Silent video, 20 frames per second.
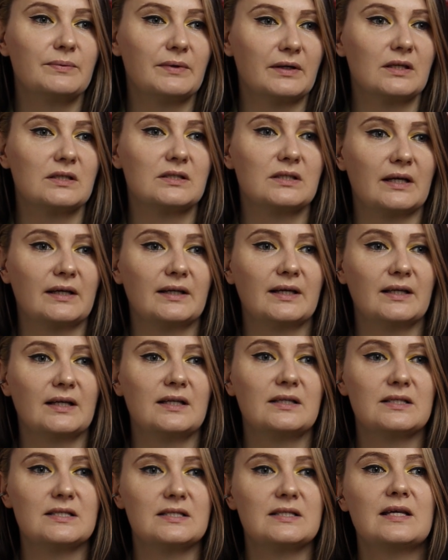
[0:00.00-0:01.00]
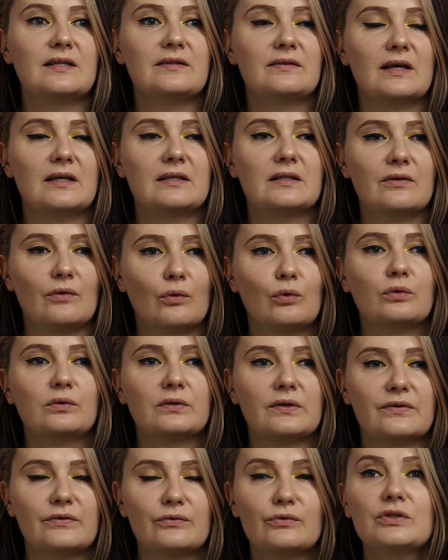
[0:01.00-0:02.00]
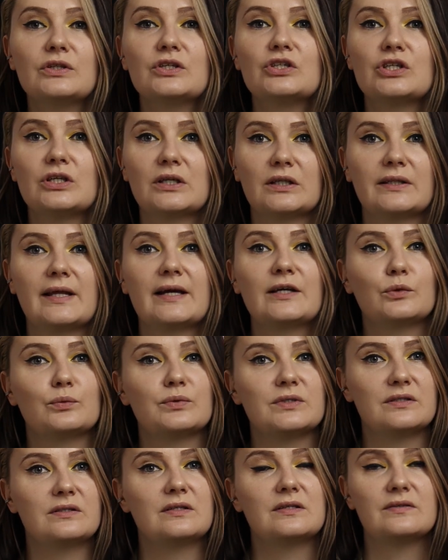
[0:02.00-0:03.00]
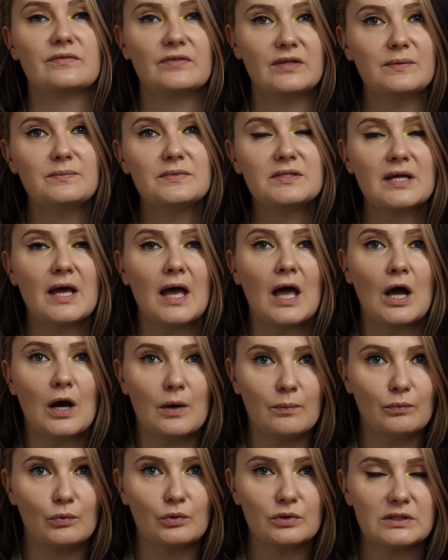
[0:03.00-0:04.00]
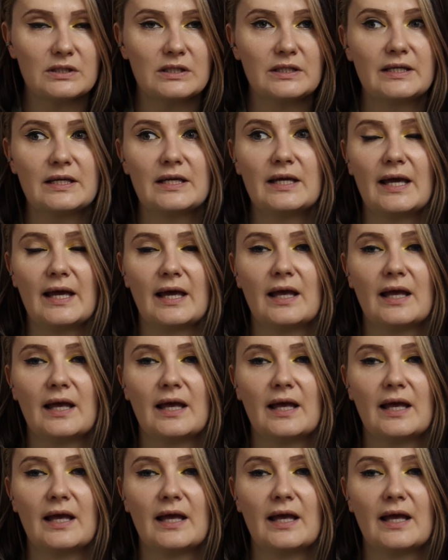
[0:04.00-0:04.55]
because I can understand that all the trilogy connect with these themes mostly,